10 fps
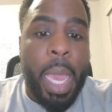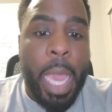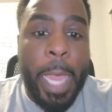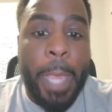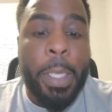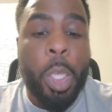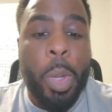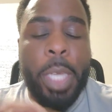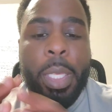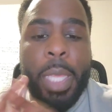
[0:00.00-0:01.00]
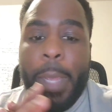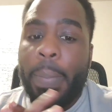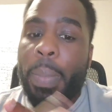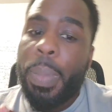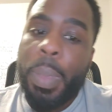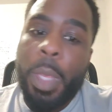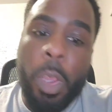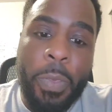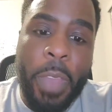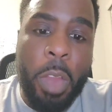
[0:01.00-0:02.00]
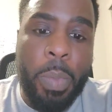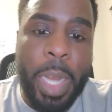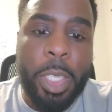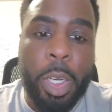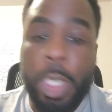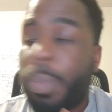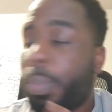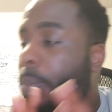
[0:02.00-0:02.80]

Hey, so here's the thing. You failed med-surg.